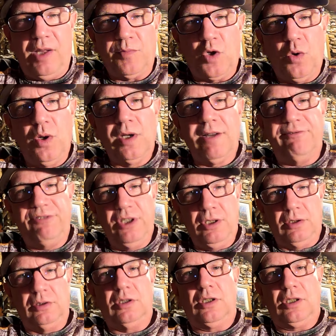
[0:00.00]
I'm going
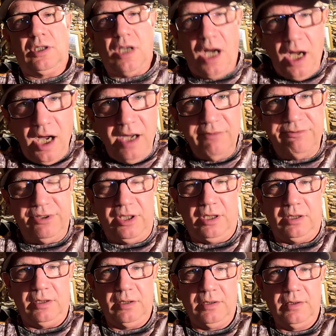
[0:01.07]
afield
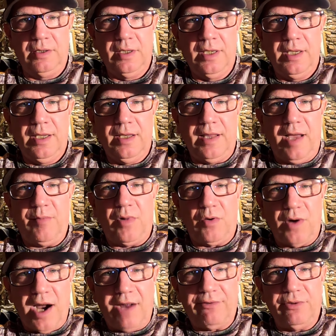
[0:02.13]
confident that my
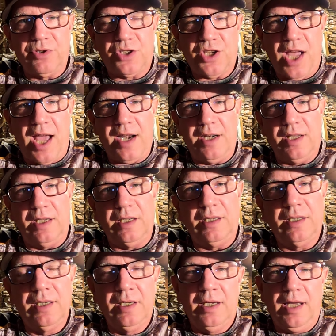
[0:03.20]
rifle sighted in.